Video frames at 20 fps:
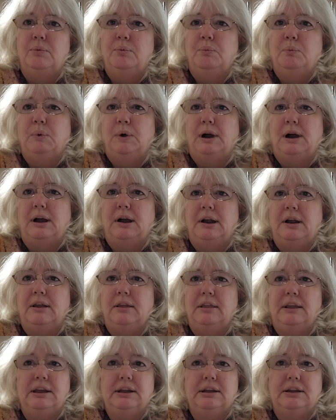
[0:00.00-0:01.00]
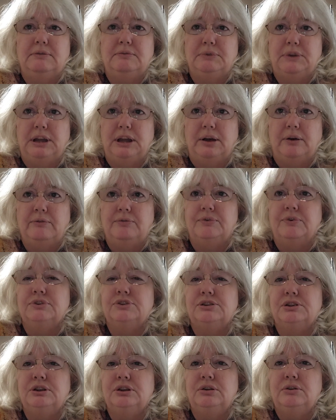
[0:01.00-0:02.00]
why they can be helpful
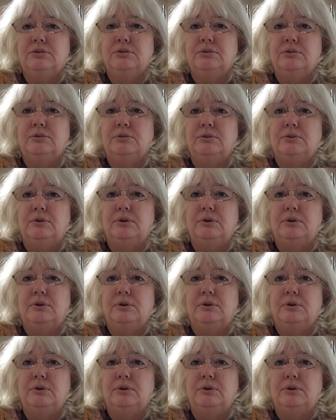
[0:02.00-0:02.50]
to you,